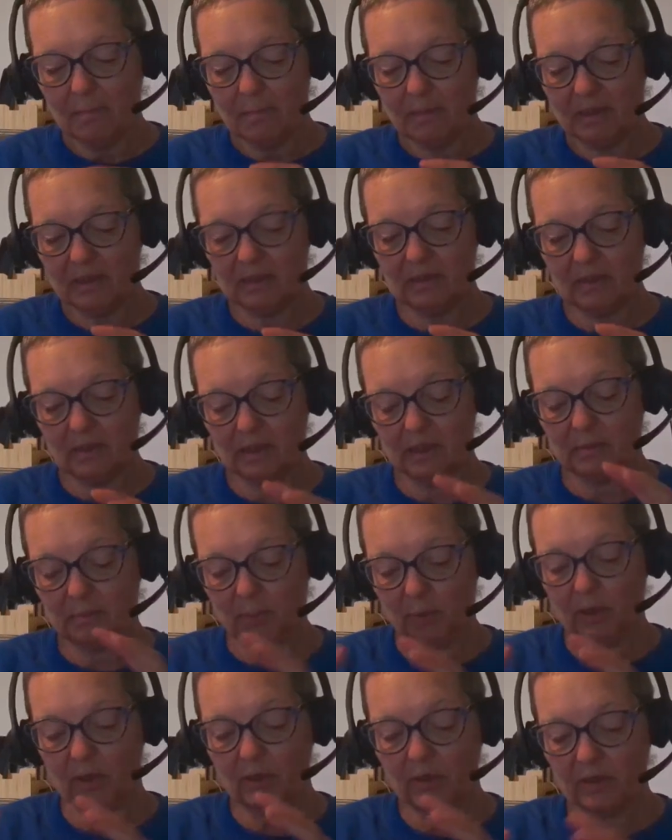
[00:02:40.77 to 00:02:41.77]
But his
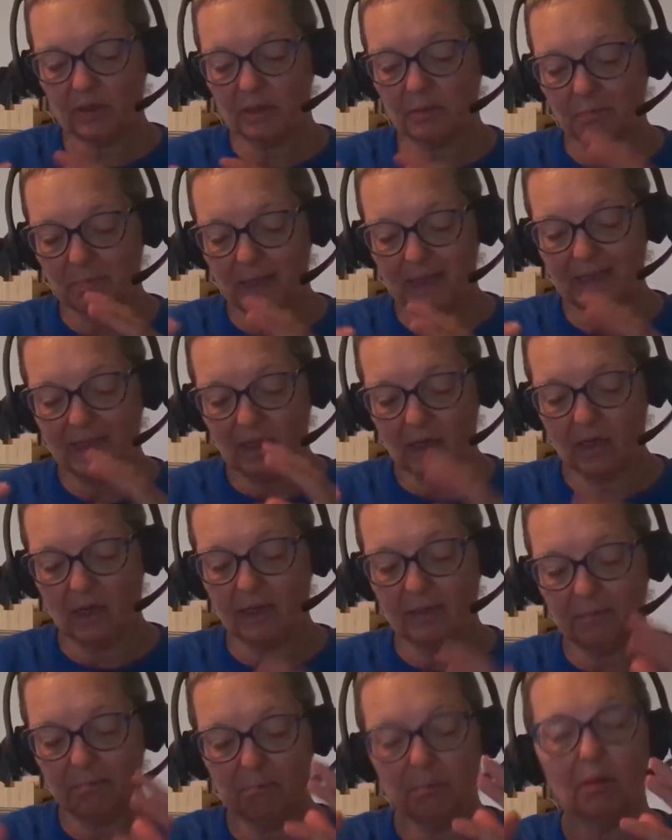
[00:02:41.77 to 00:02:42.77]
prayer is, May
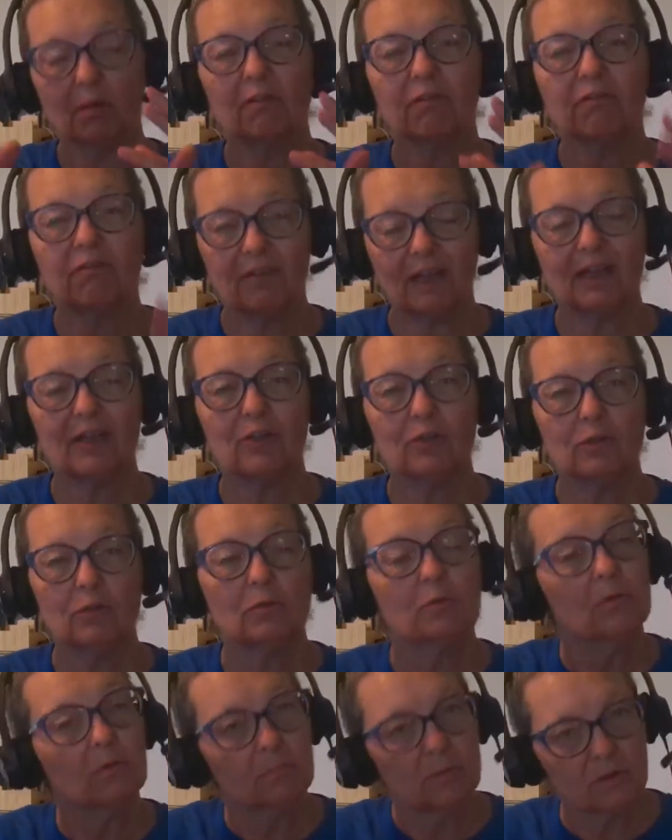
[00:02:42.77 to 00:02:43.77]
God perfect
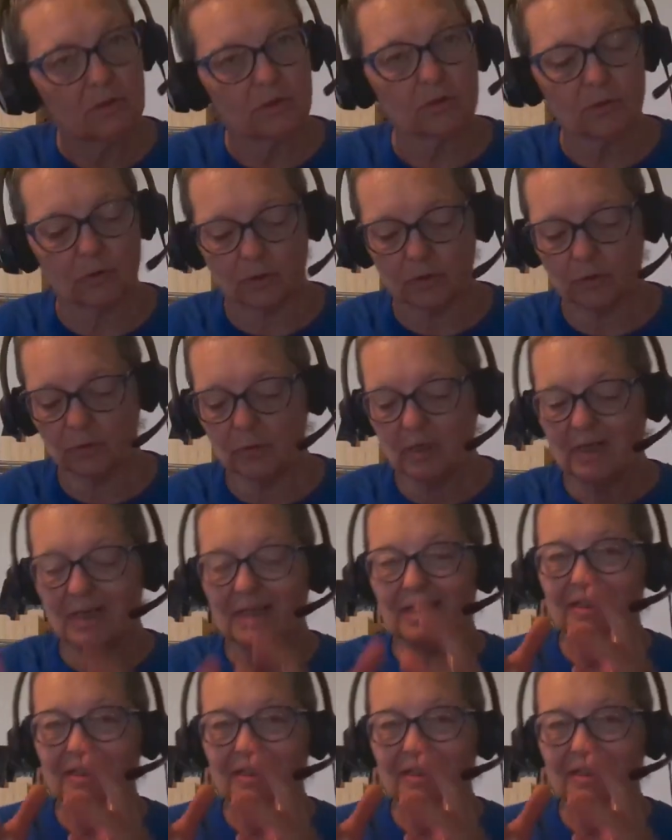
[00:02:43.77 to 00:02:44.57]
you, mature you,